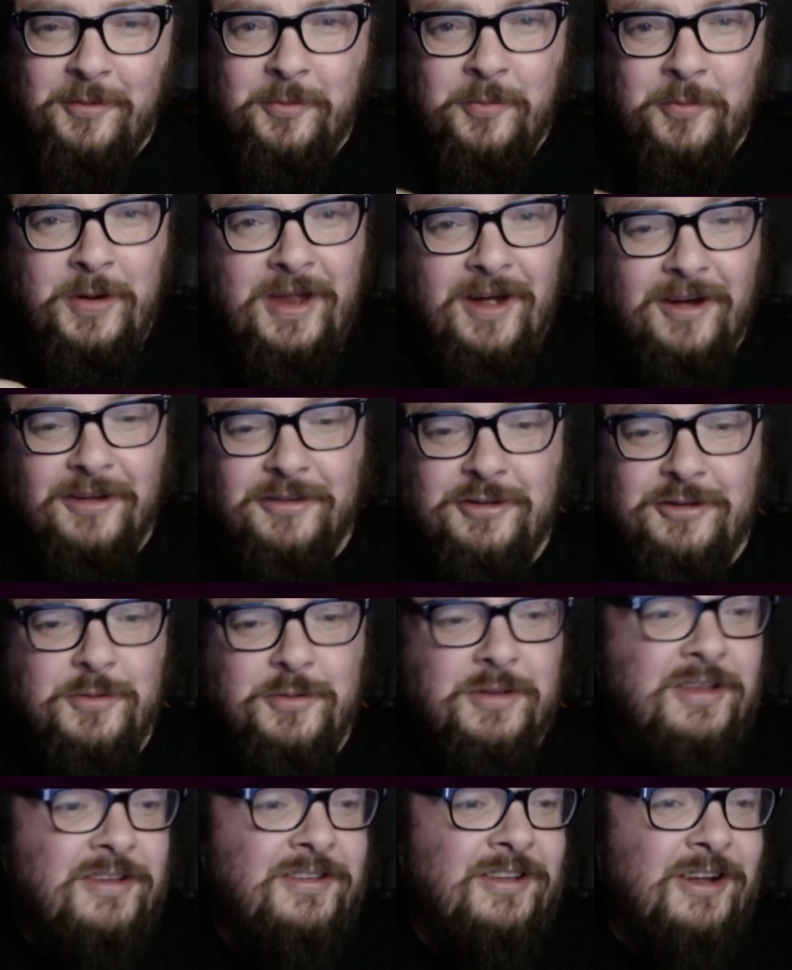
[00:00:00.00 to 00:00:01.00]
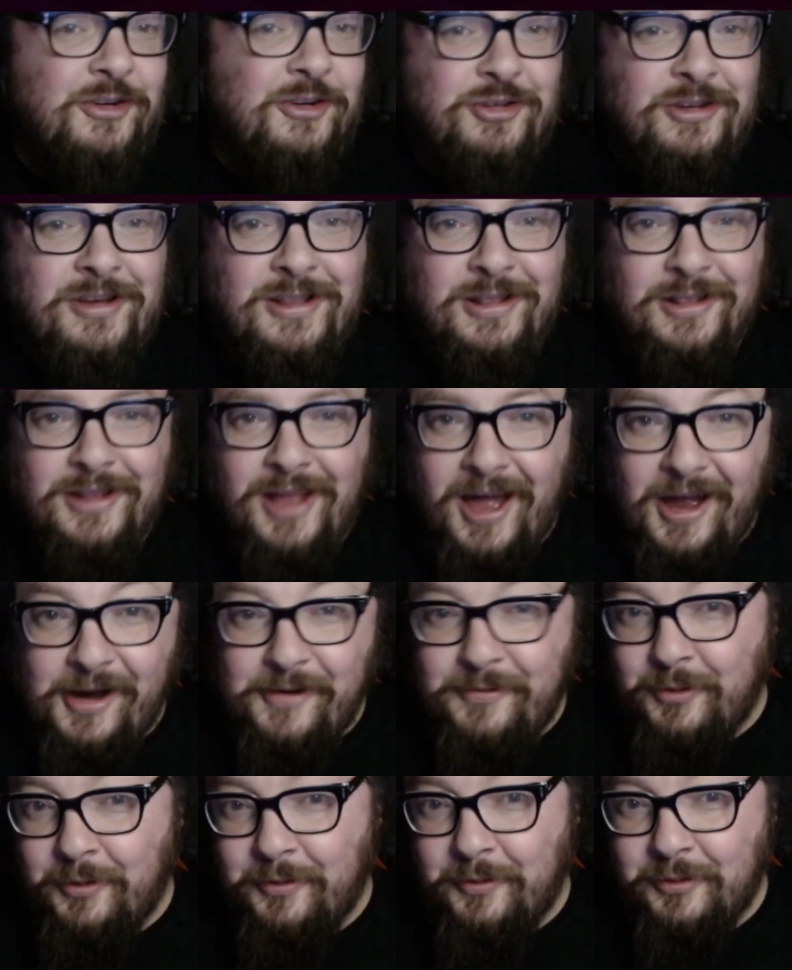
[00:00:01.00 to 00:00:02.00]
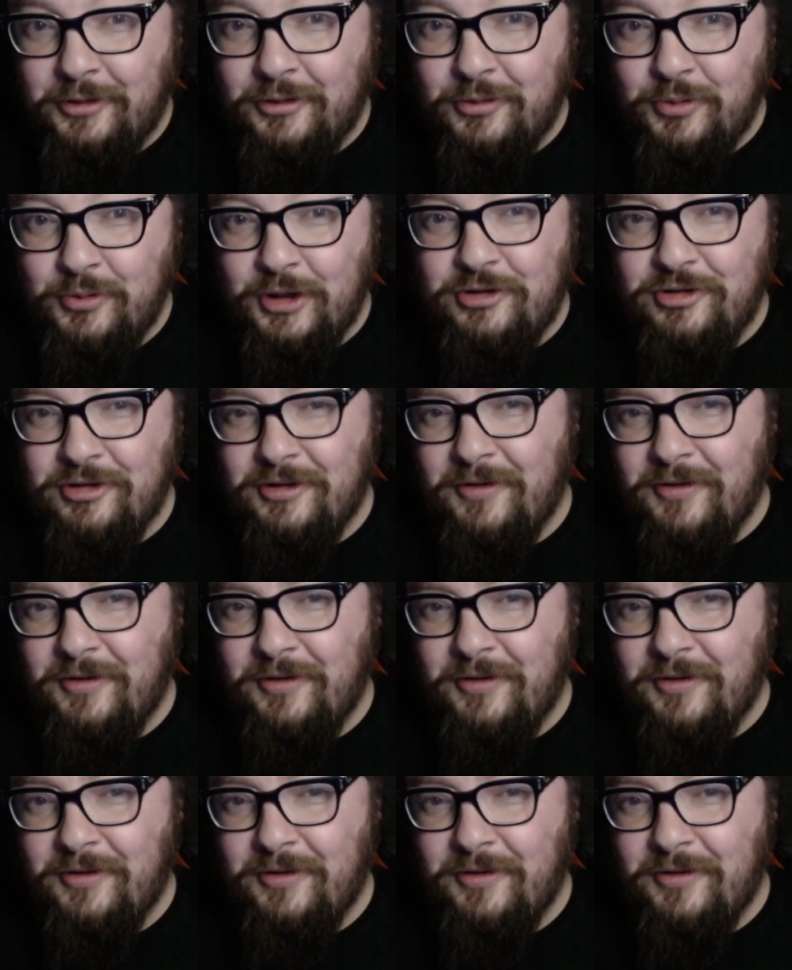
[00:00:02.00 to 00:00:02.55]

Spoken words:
we are doing this actually live over Twitch,